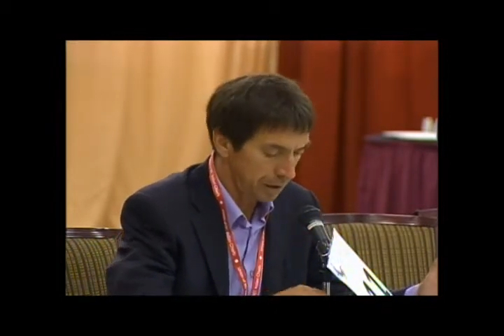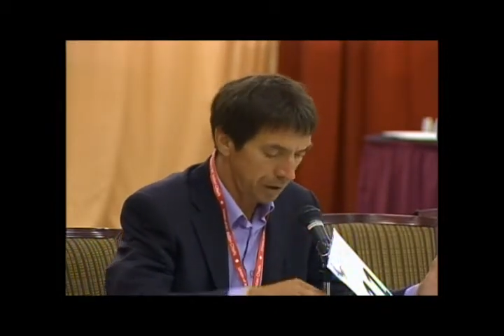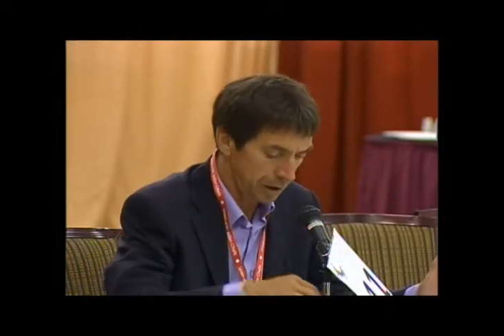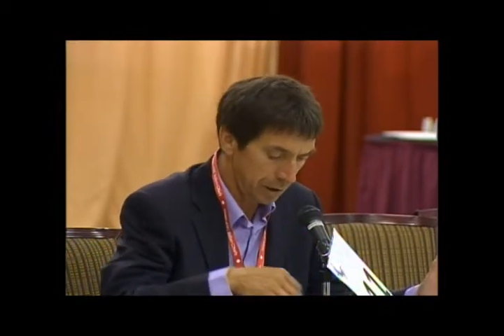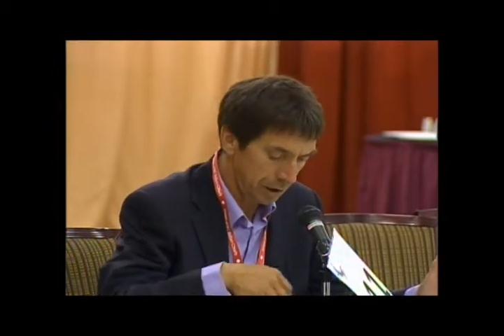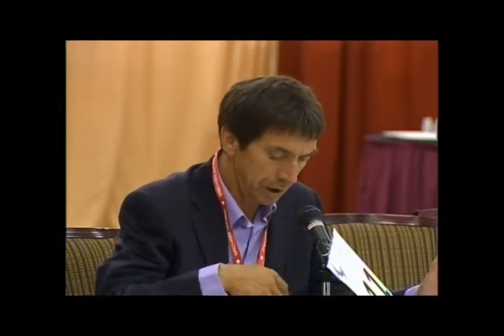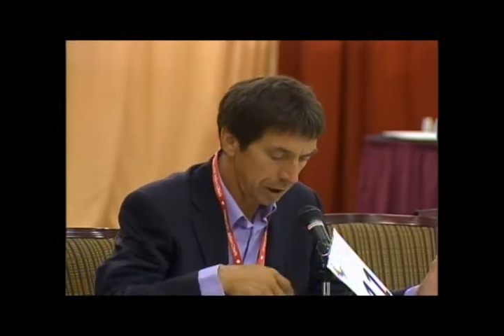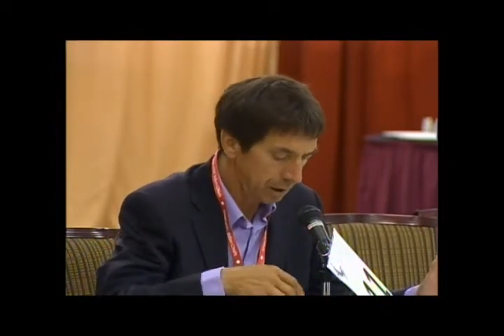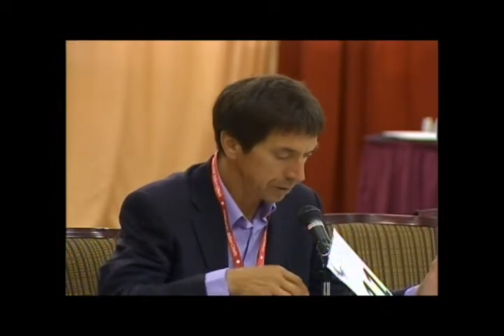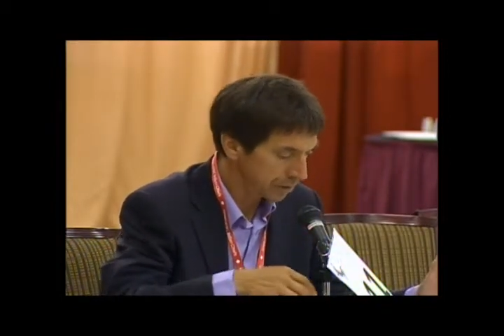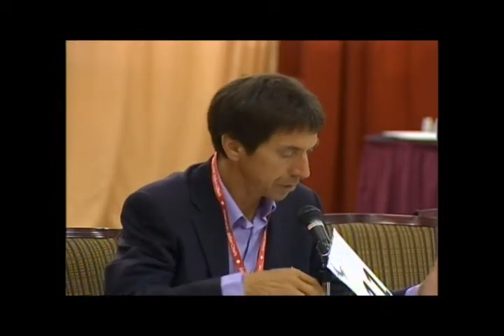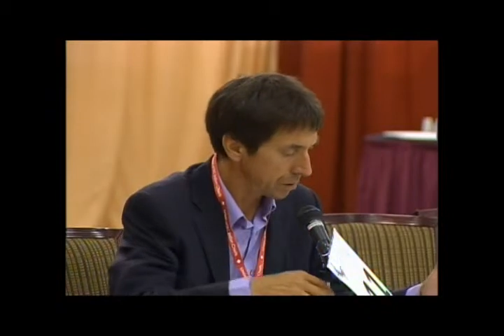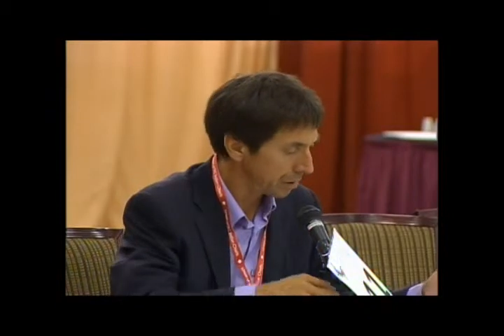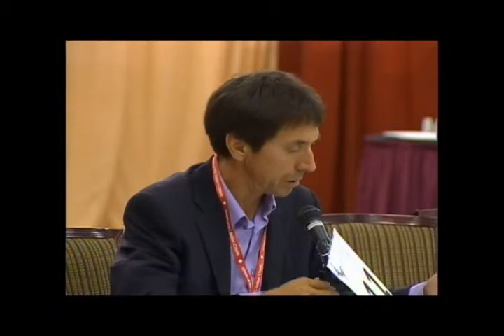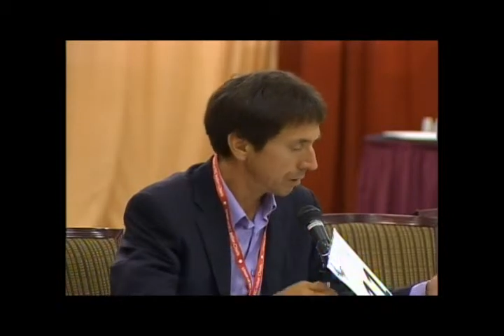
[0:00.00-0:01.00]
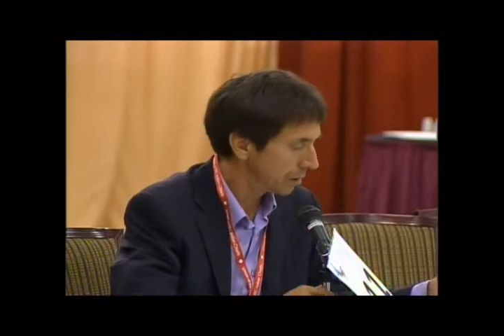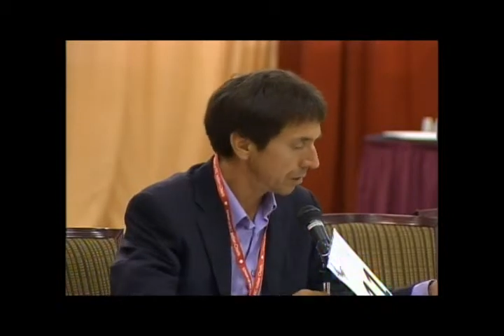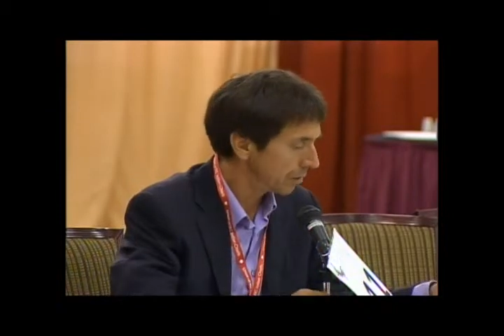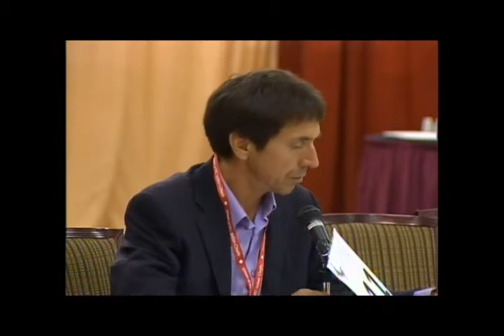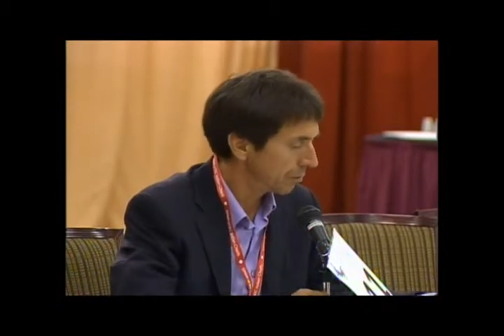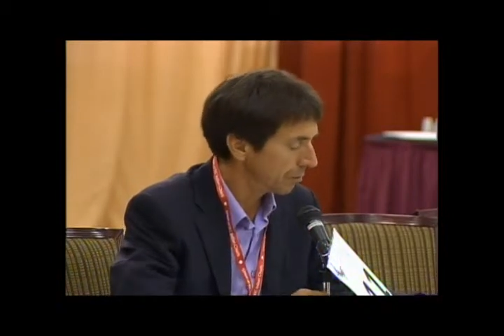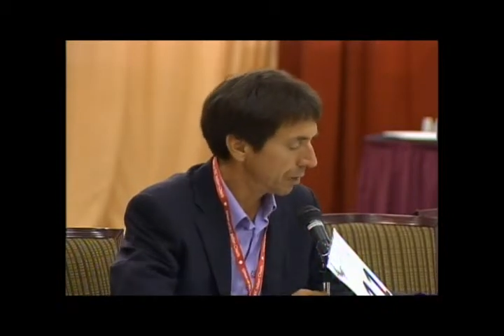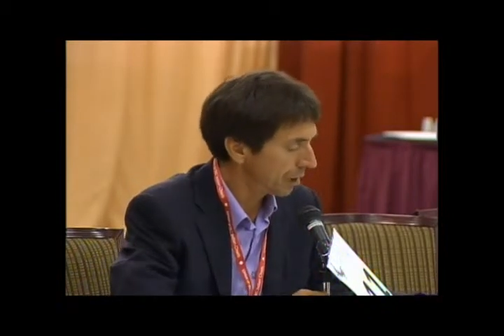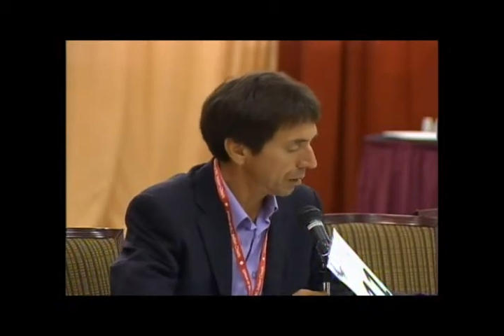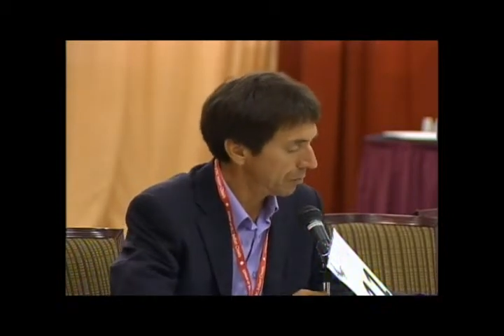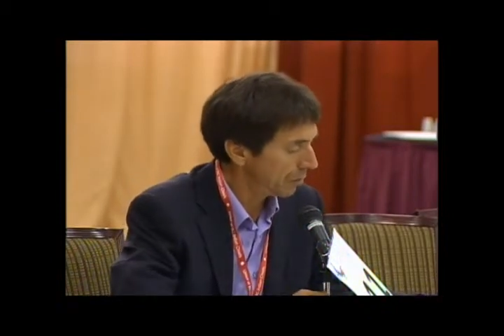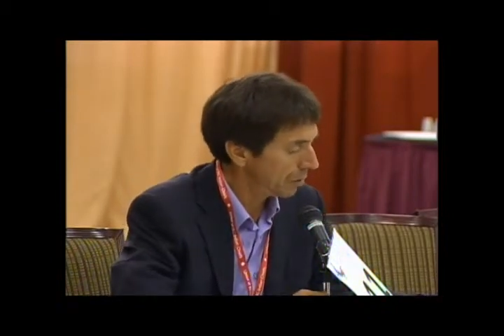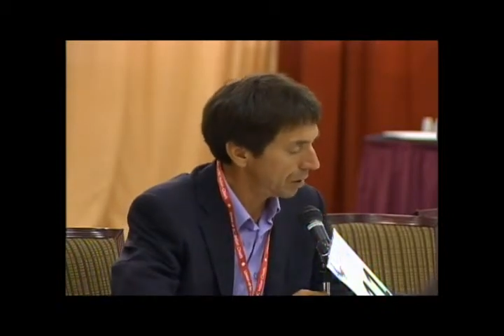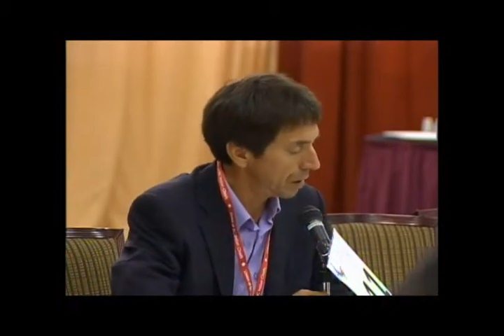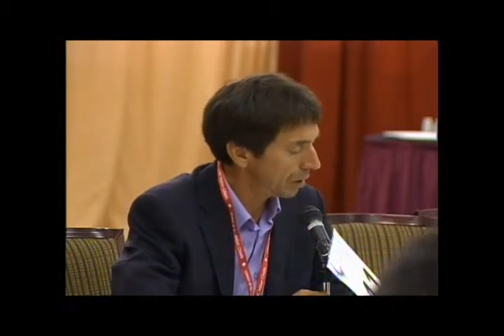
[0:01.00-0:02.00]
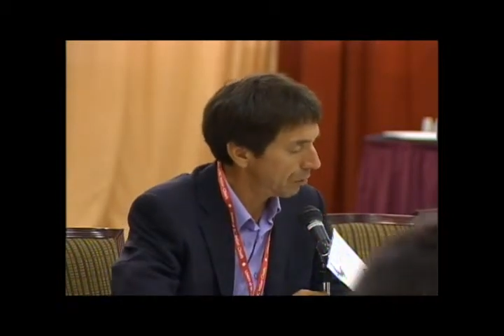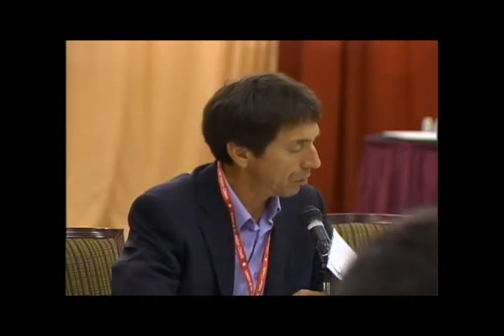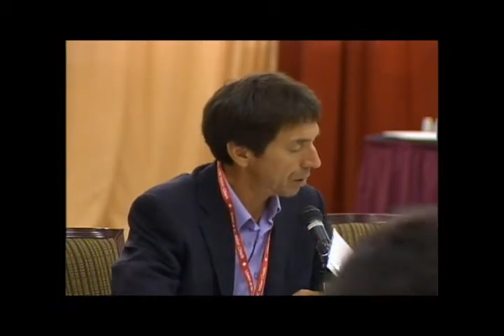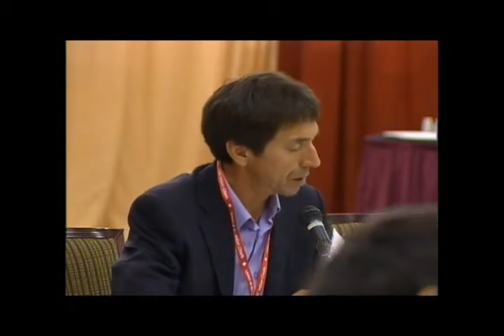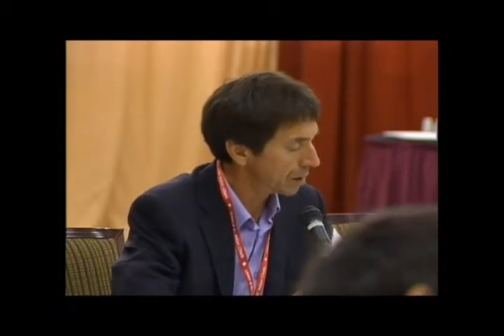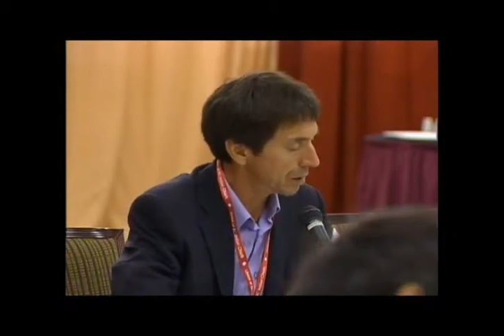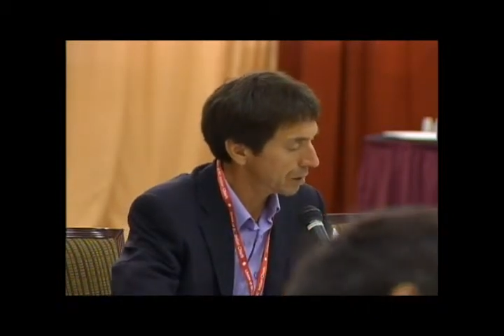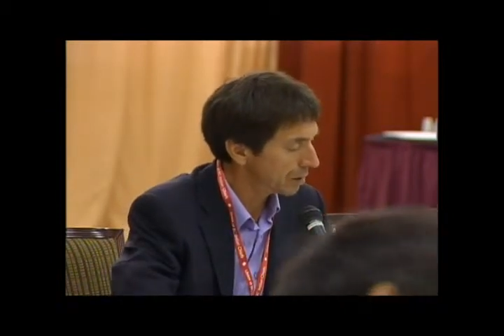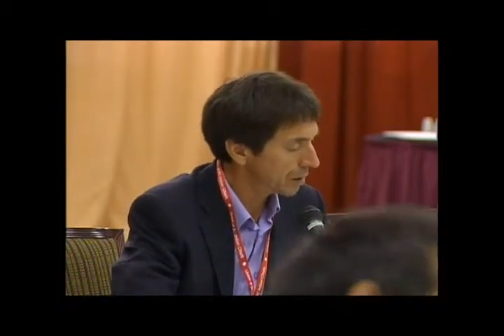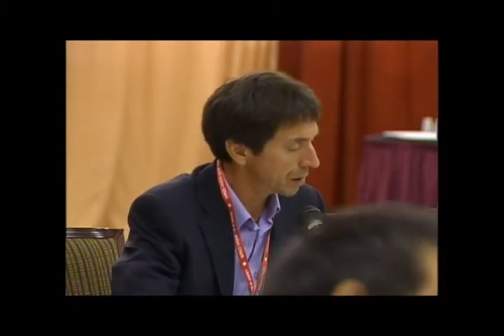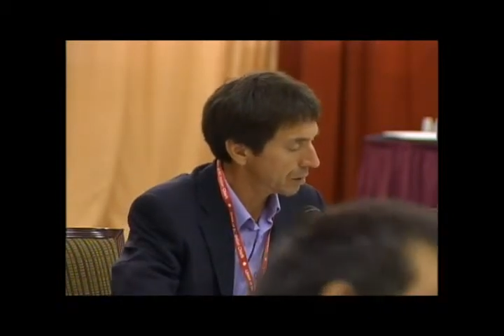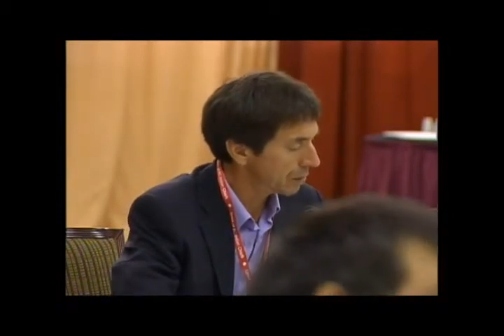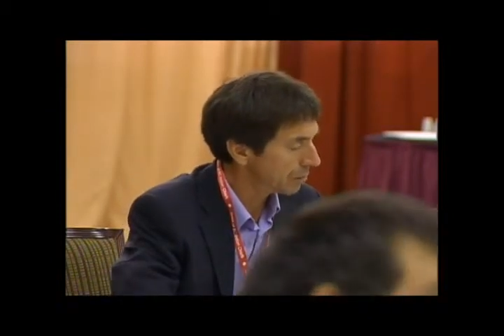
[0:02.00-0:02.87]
a counselor from my community went and said